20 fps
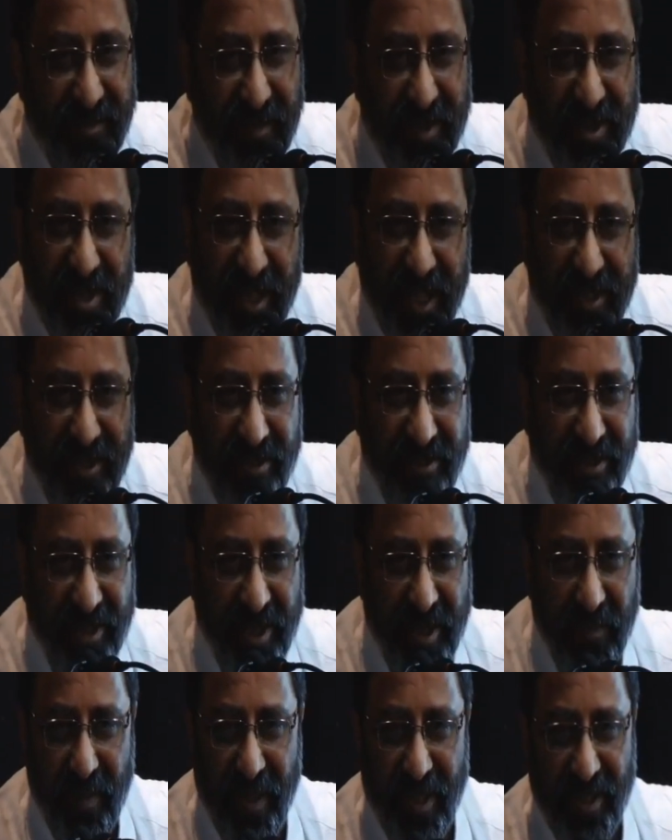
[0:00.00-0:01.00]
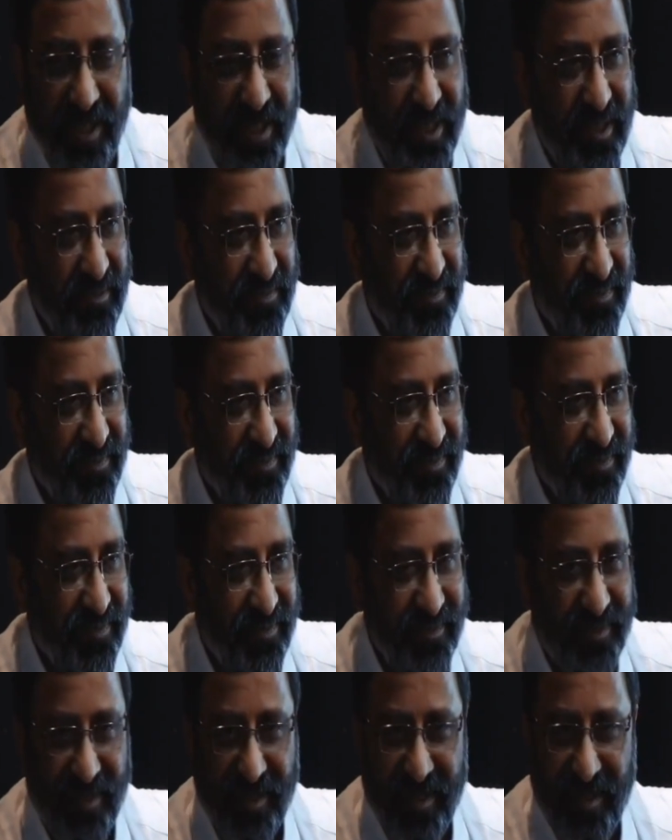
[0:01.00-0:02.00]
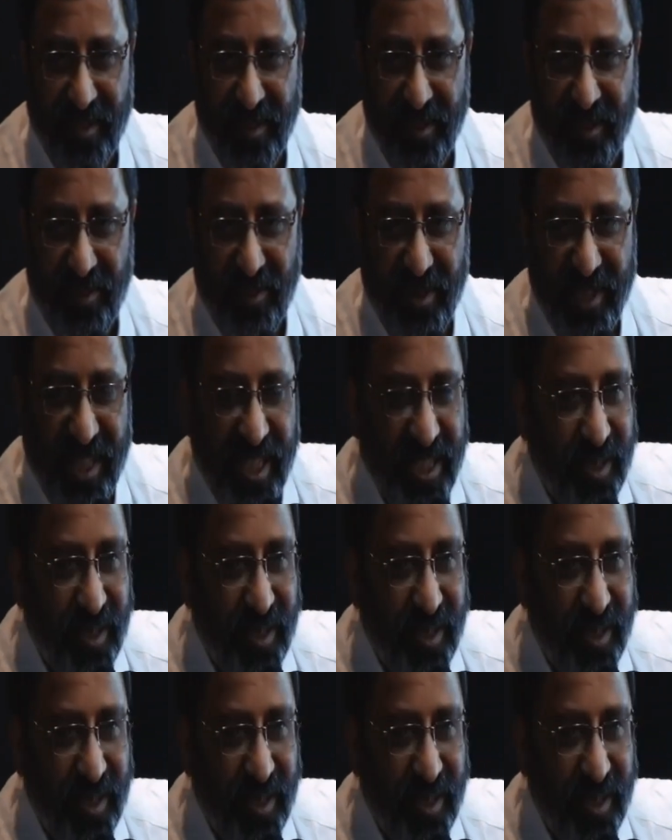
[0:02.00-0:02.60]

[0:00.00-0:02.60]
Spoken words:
Mr. Aditya Tripathi, today's